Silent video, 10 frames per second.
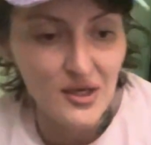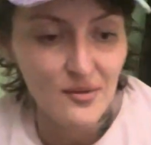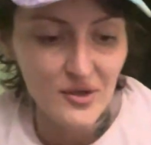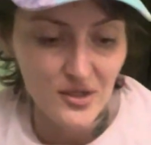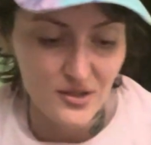
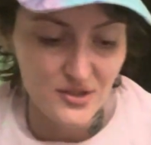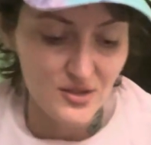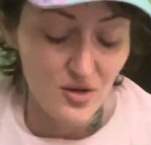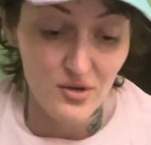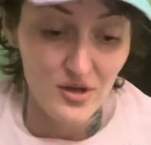I'm going to just
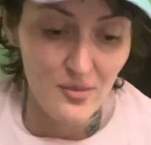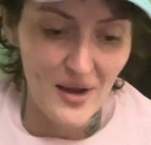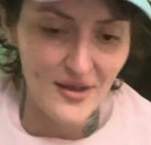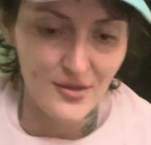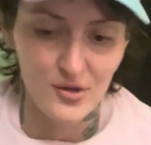go to the
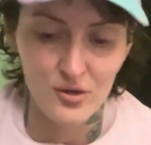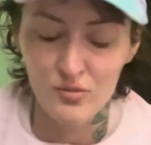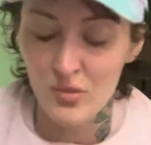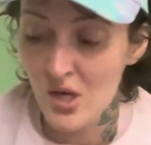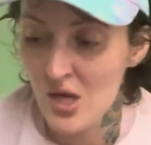bathroom.